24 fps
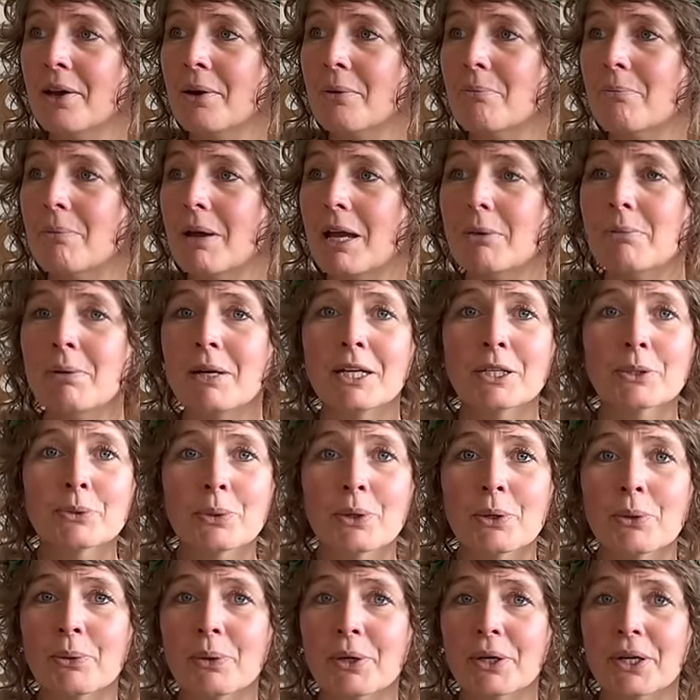Maybe it
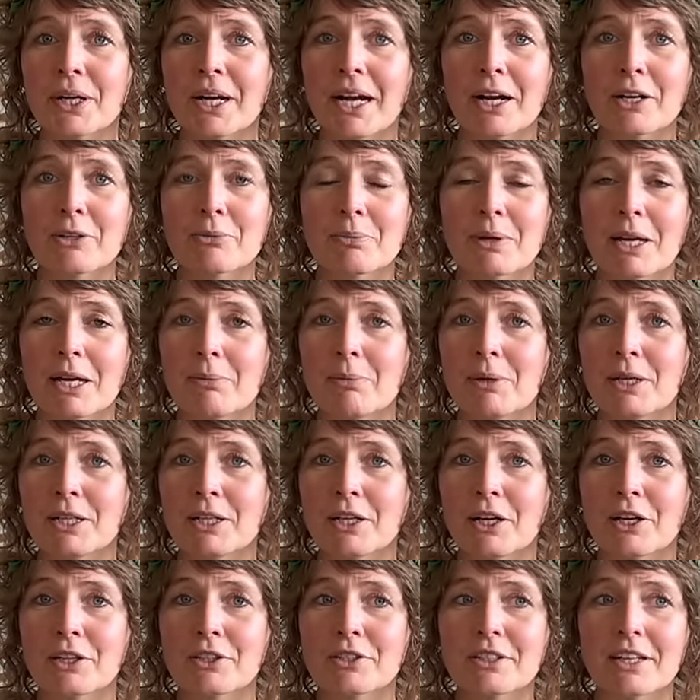will work out, maybe
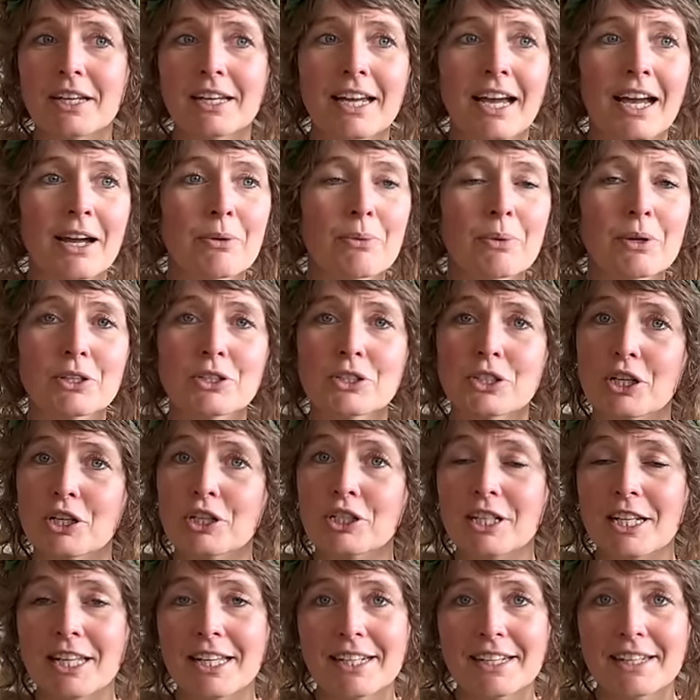not. I will
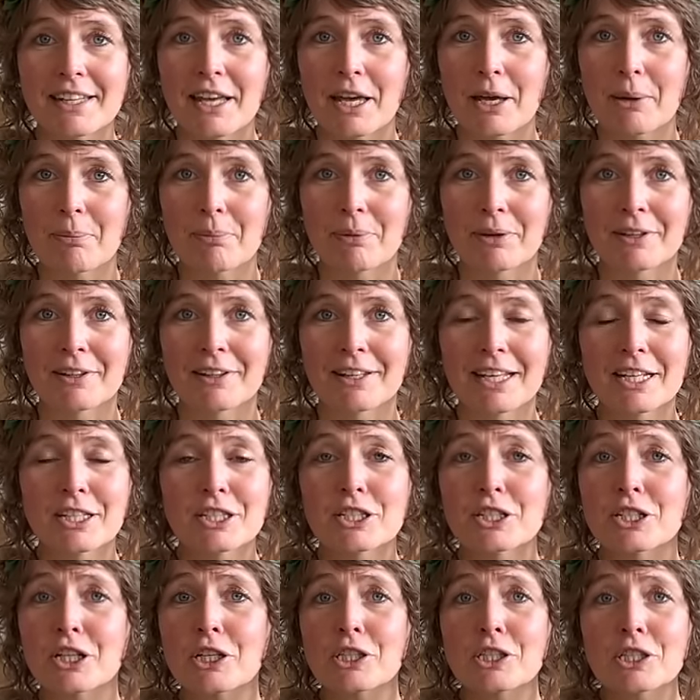just let it happen.
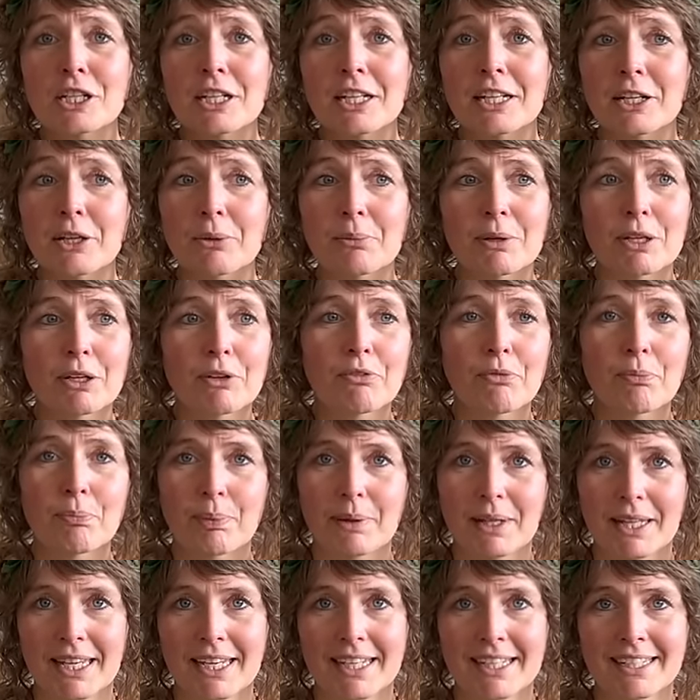It's just a little bit of
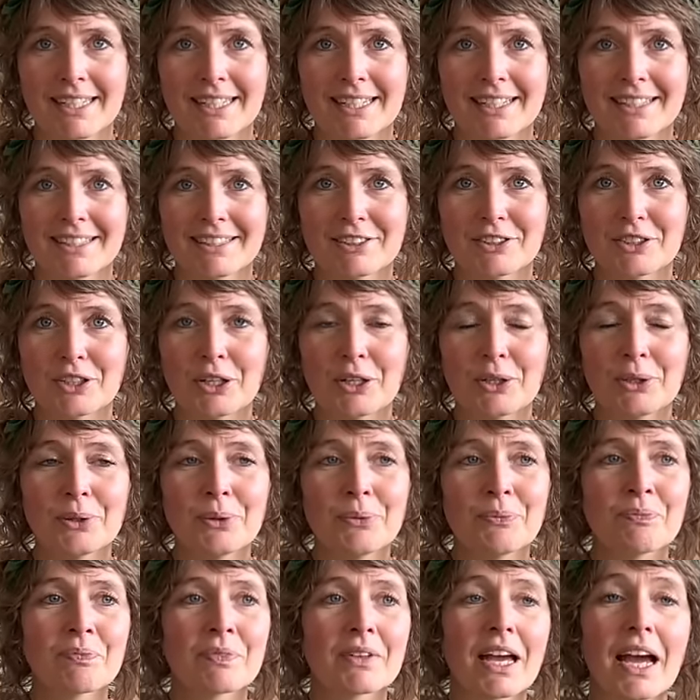playing.
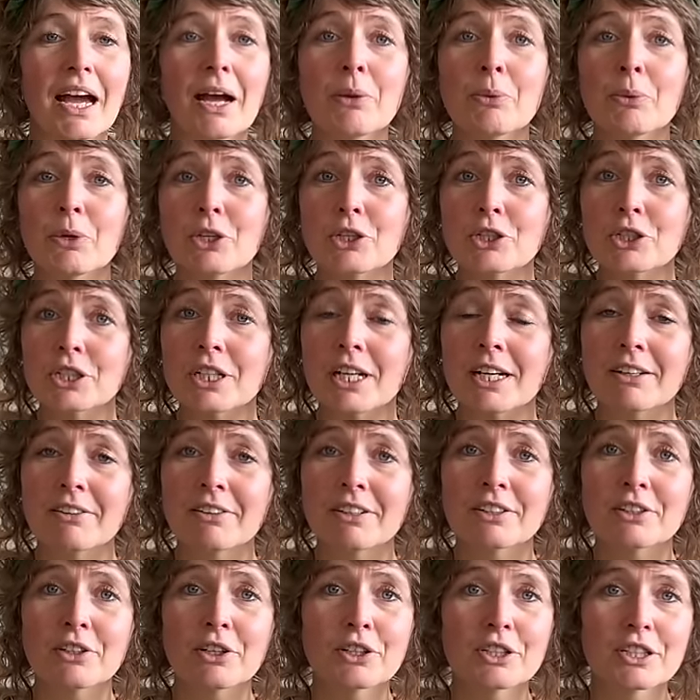So I will share
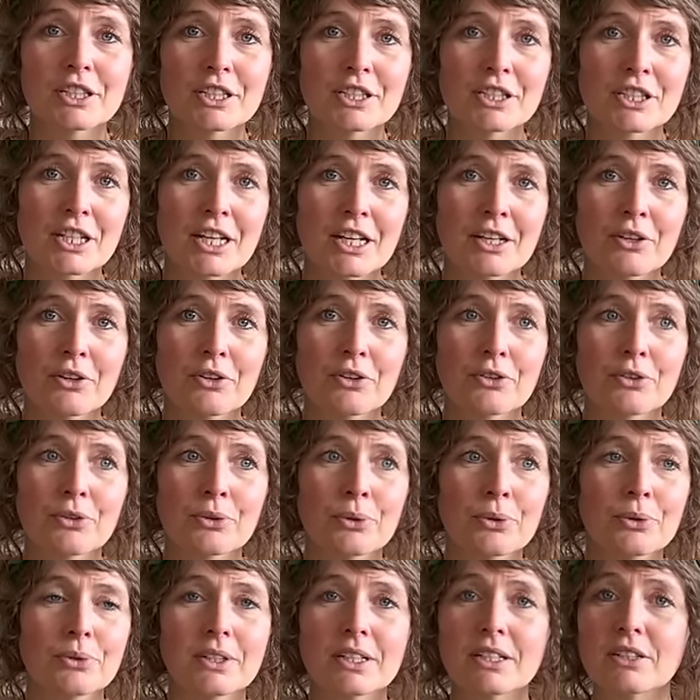it on this channel
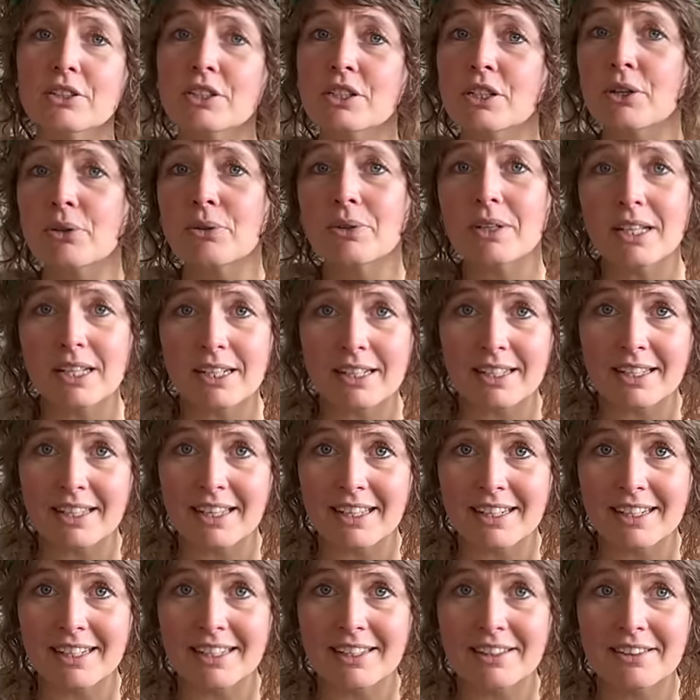too. There's no knitting
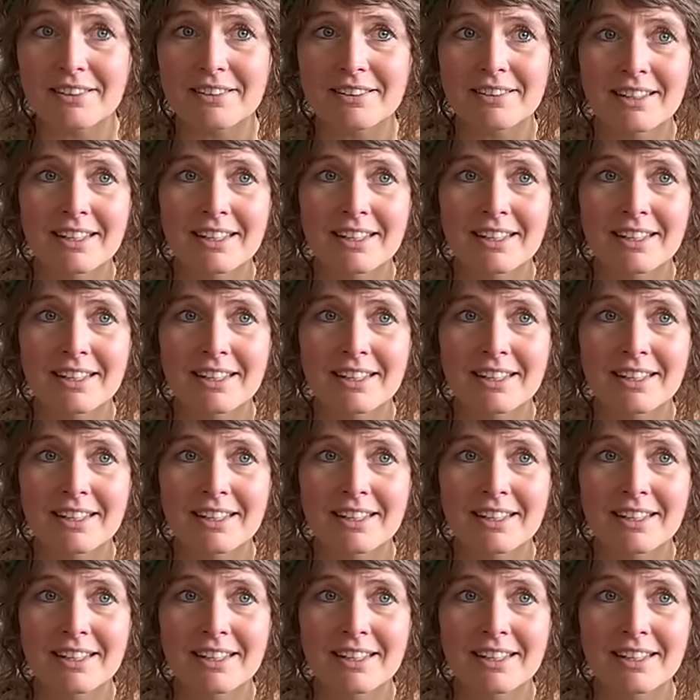in it.